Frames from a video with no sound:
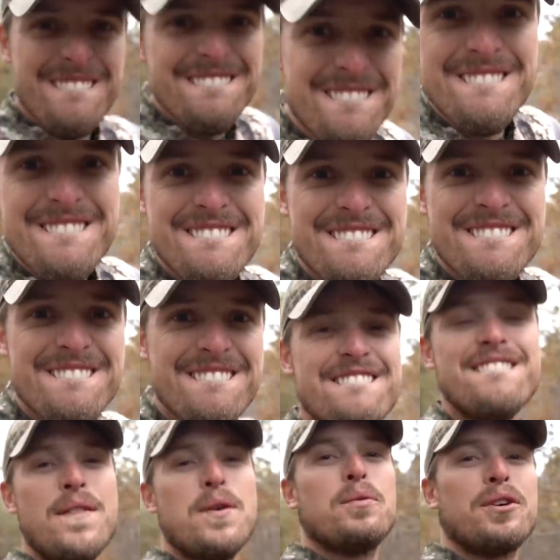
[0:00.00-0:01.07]

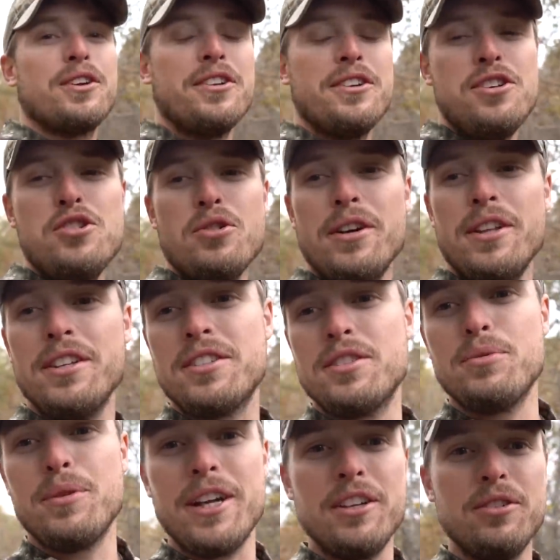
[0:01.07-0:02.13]
But we're gonna enjoy this
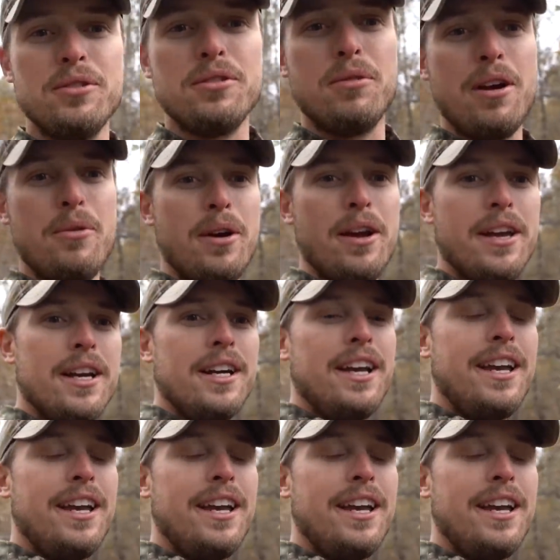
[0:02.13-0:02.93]
because we got to do it the right way.